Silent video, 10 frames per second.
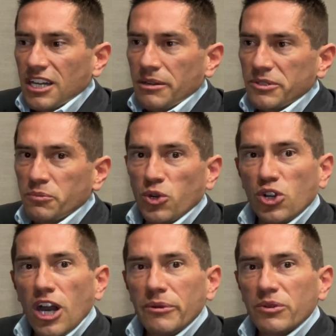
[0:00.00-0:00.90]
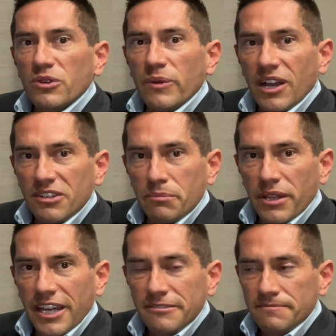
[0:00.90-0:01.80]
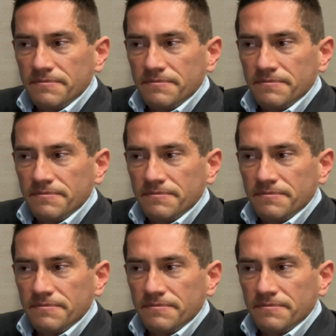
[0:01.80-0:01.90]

It's more common with the round implant.